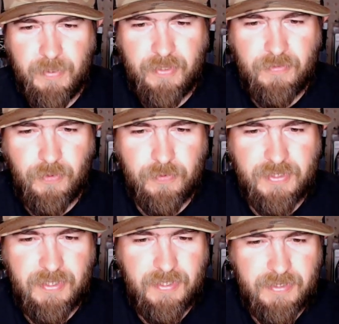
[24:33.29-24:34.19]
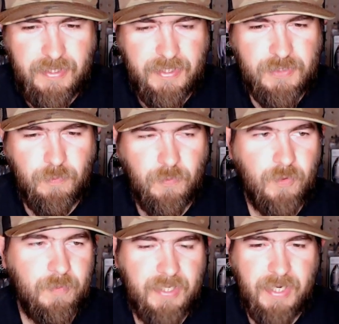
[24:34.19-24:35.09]
Big thirteen, ten inch
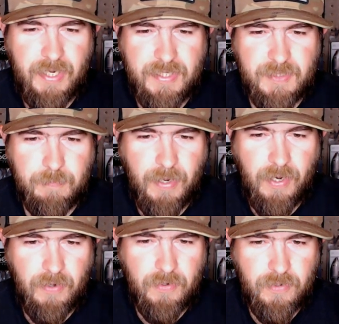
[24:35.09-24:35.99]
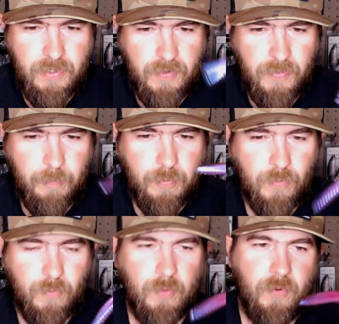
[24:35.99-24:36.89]
worm, it kind of inspired uh, the
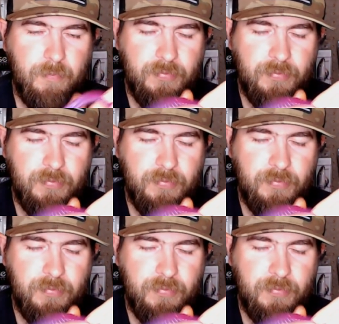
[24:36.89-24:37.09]
bullworm.